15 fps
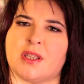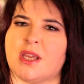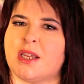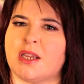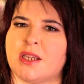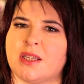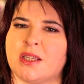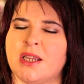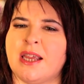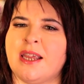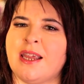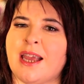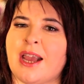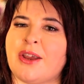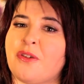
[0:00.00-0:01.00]
things.
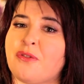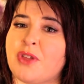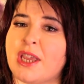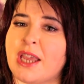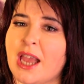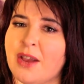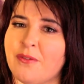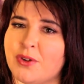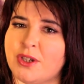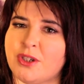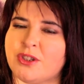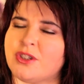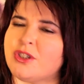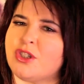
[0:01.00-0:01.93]
And if they haven't,